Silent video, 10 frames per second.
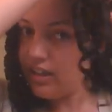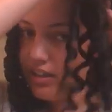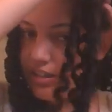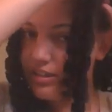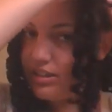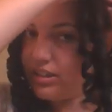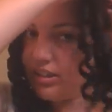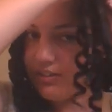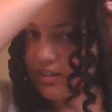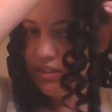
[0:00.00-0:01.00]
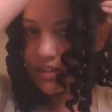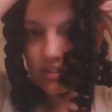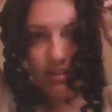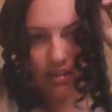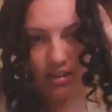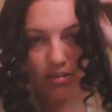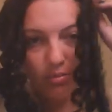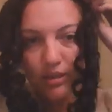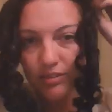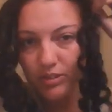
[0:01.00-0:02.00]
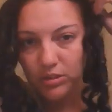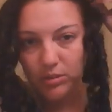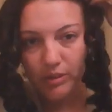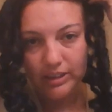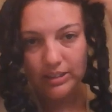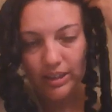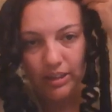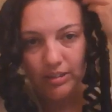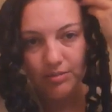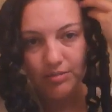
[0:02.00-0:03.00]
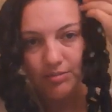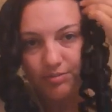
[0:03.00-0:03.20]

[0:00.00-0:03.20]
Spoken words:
is to give it a little bit of a twist here